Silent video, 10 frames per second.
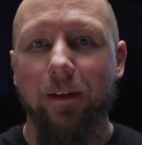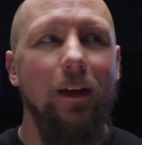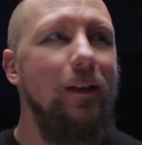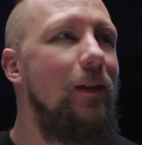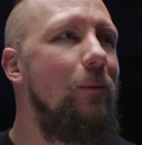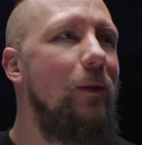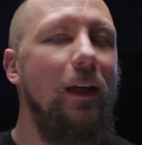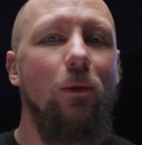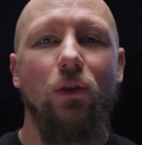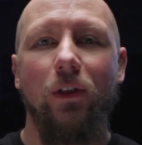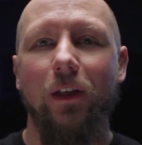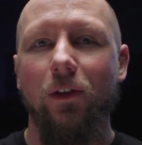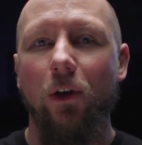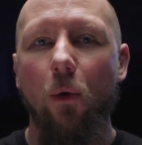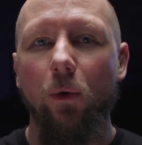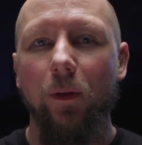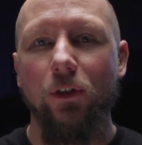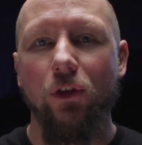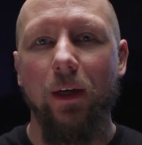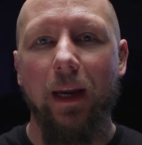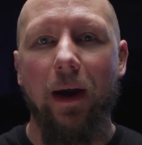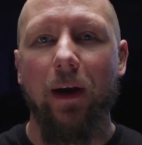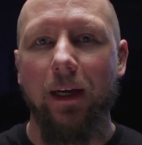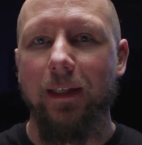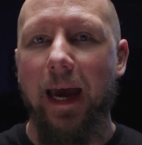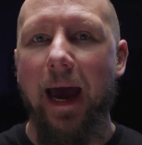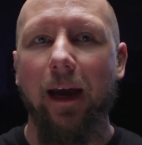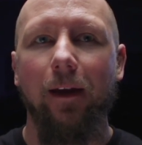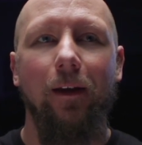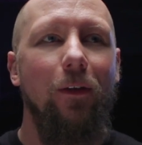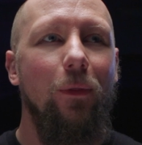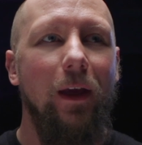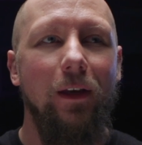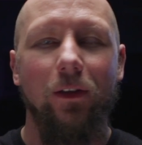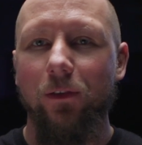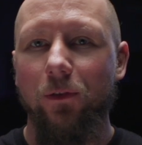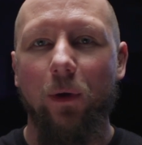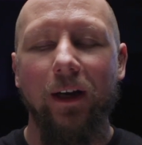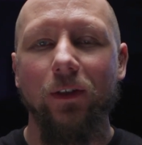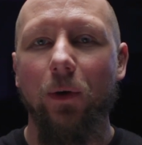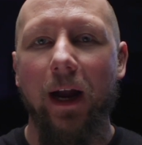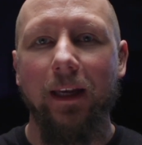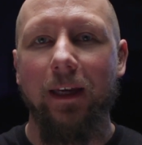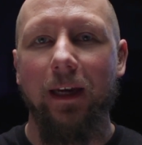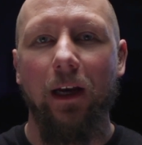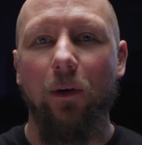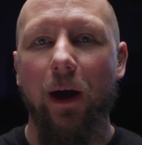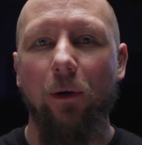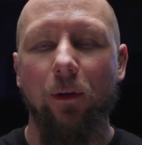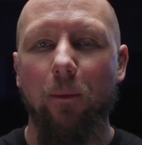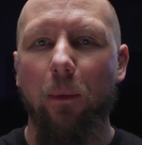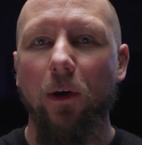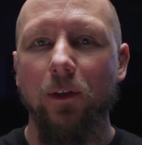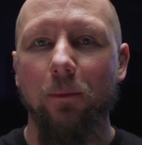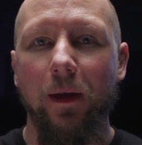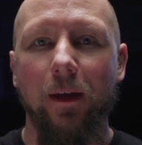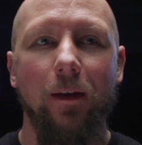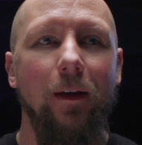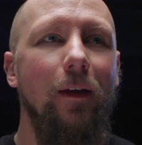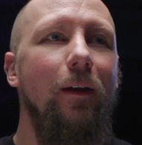It seems like it was just a totally generic tack that Chrysler had kicking around in their parts bin